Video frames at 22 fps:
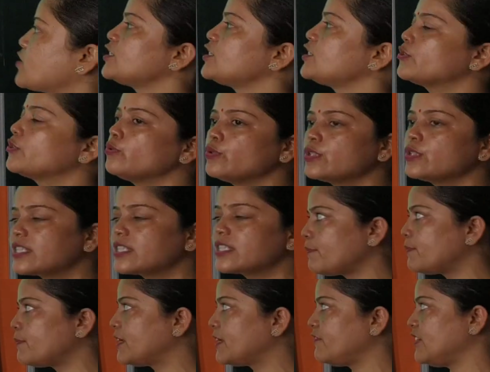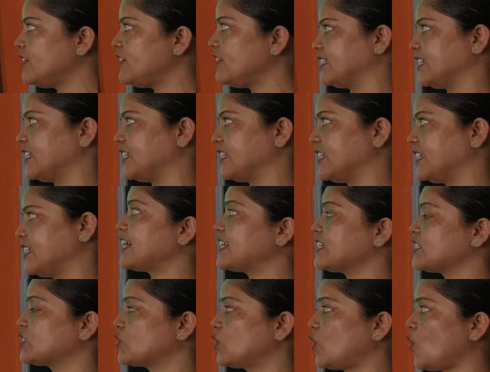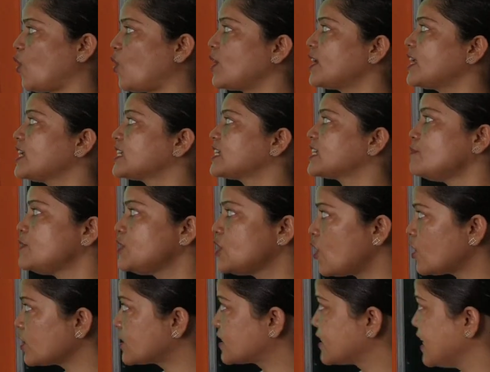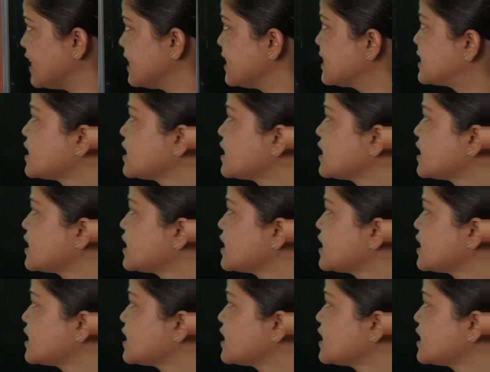two-step division that is called as meiosis,